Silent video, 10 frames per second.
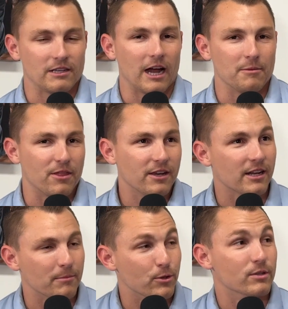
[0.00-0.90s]
got to be thinking,
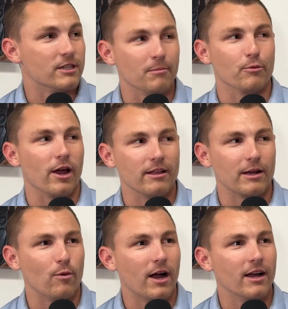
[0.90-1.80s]
I'm doing something right. Like
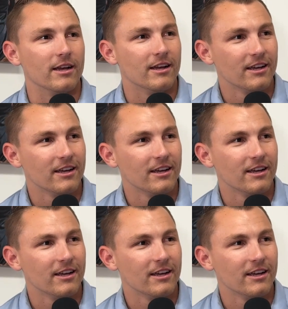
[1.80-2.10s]
why